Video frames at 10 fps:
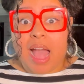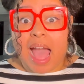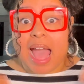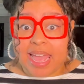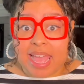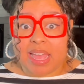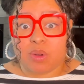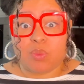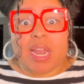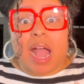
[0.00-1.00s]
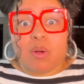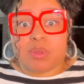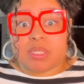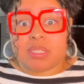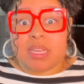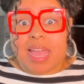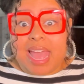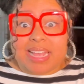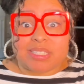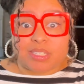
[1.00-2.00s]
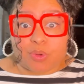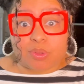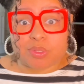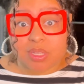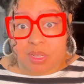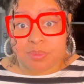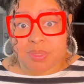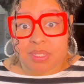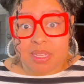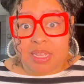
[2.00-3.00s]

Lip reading: I had when I was at 0 subs.